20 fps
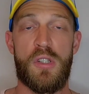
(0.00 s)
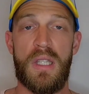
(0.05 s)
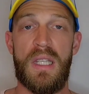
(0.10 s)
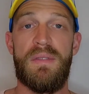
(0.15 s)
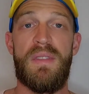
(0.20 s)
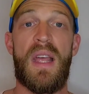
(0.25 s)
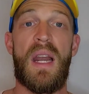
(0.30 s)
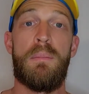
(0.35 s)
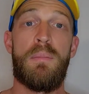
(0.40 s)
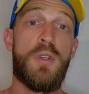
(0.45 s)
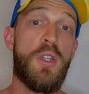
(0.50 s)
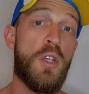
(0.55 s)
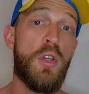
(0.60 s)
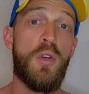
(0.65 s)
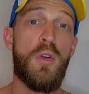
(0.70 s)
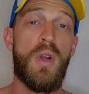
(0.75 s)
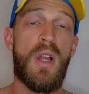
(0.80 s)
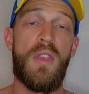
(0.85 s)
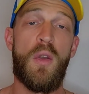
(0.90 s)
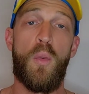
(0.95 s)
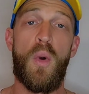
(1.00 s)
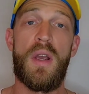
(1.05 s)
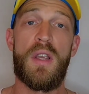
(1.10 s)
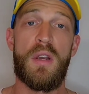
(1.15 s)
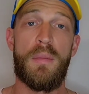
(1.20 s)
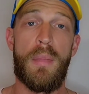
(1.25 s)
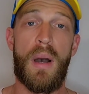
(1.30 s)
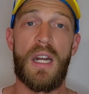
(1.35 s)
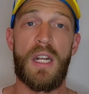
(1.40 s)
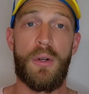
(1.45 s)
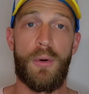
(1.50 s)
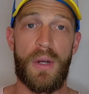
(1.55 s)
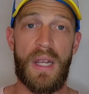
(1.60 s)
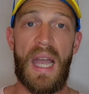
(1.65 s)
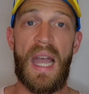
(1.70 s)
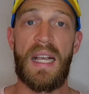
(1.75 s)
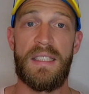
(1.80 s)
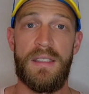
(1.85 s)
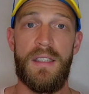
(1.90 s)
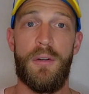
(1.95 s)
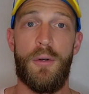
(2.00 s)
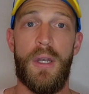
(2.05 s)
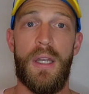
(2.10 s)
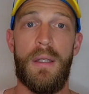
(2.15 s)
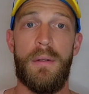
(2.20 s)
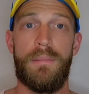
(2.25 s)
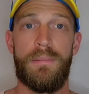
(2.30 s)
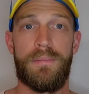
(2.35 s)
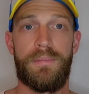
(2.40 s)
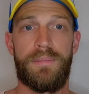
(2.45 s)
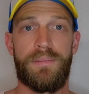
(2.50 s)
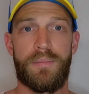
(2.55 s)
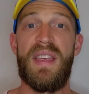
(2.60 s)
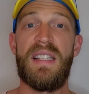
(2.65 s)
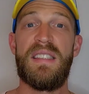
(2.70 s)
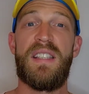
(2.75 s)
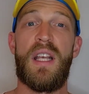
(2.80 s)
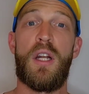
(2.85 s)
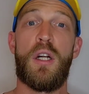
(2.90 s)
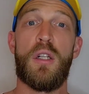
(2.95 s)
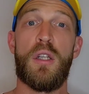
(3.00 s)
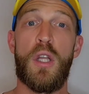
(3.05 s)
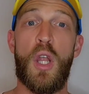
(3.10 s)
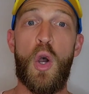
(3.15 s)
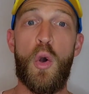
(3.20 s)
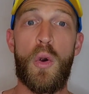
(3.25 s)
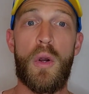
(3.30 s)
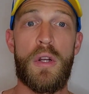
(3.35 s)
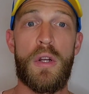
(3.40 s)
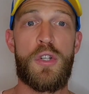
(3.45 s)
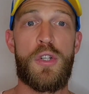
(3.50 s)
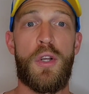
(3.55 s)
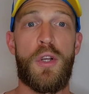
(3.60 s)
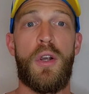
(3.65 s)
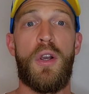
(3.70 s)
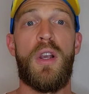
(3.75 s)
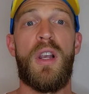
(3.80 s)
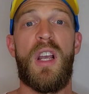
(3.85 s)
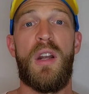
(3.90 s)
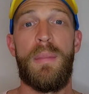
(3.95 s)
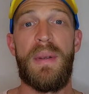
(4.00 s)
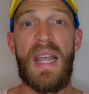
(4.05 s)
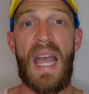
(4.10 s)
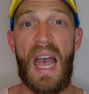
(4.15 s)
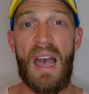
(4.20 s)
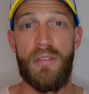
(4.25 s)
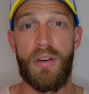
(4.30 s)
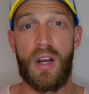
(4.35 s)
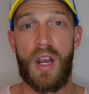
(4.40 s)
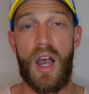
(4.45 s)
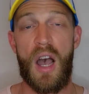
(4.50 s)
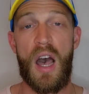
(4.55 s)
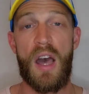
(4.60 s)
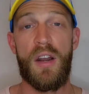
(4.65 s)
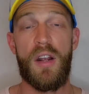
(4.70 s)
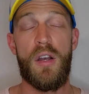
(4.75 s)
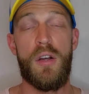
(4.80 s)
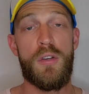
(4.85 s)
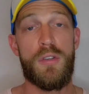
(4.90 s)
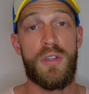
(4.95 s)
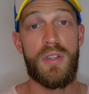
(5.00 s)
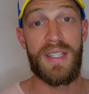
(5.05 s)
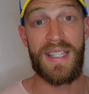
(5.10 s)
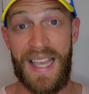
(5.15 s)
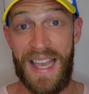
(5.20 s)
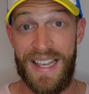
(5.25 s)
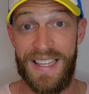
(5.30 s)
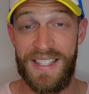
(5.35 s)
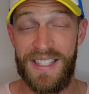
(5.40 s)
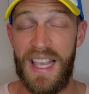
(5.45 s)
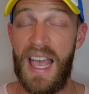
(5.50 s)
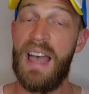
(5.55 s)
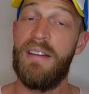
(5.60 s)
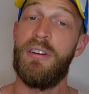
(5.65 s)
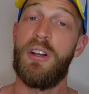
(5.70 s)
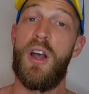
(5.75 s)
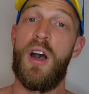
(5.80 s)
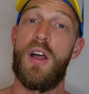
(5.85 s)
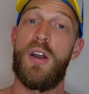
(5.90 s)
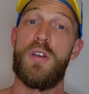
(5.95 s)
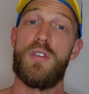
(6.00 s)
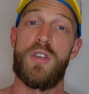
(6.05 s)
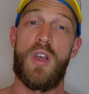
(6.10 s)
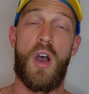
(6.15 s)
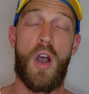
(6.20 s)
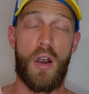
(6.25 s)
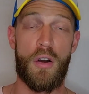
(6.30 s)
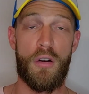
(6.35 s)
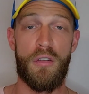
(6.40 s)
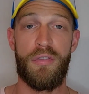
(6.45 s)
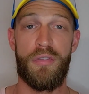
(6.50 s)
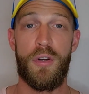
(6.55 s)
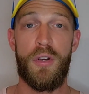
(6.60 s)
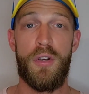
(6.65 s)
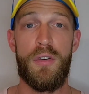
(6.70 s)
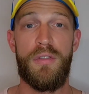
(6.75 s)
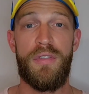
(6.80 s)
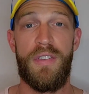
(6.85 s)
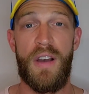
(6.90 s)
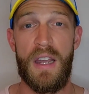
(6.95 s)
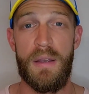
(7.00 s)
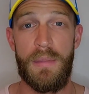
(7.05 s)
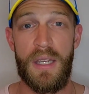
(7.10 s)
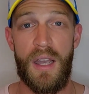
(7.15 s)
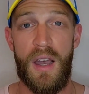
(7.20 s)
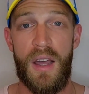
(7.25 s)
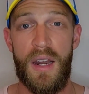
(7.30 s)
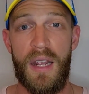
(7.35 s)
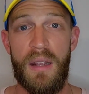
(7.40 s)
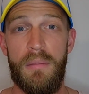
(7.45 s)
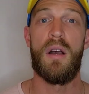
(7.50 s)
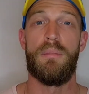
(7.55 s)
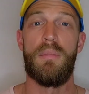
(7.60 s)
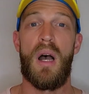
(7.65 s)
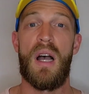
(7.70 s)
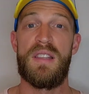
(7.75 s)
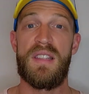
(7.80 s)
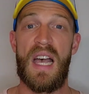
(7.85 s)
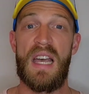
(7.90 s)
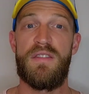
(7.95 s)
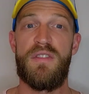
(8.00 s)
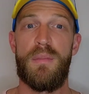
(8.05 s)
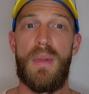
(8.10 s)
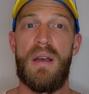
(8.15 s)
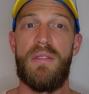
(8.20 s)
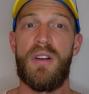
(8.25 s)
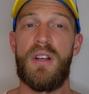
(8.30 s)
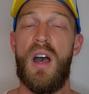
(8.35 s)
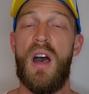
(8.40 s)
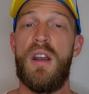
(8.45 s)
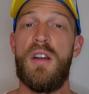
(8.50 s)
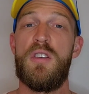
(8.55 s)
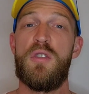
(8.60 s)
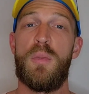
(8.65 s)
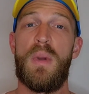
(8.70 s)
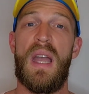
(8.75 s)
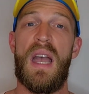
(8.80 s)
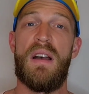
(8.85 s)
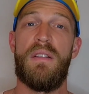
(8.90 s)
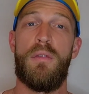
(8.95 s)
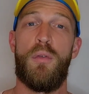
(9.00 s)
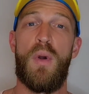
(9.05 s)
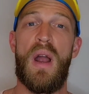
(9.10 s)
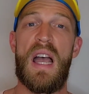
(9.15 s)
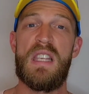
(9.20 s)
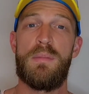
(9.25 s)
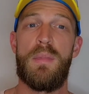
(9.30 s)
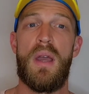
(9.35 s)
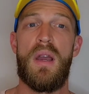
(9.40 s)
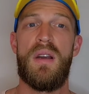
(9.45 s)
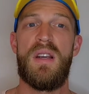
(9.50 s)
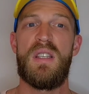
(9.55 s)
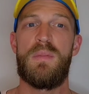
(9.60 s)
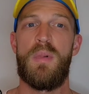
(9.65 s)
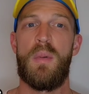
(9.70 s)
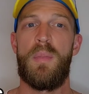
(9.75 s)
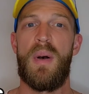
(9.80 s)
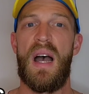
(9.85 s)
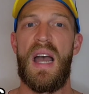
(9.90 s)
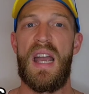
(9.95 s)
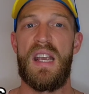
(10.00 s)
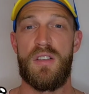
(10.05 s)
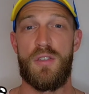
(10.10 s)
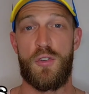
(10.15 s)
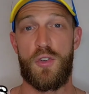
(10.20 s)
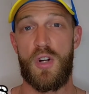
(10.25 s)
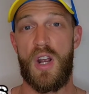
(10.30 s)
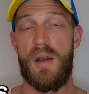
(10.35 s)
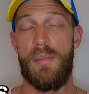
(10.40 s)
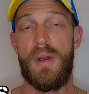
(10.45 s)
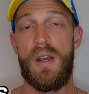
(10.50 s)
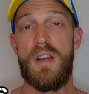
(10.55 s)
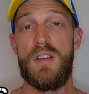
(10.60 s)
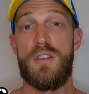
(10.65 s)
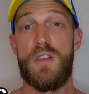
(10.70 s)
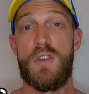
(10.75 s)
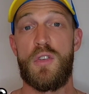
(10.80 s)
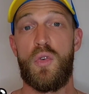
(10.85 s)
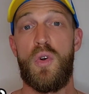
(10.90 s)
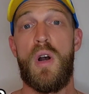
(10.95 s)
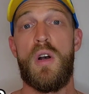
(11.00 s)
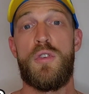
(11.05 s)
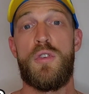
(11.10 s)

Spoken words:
leave that up to you and the way your body reacts to it. Things that are lower in sugar are going to be avocados. Yes, avocados are a fruit. Fight me on it. Aside from avocados, we have raspberries, papayas, and strawberries. Those are all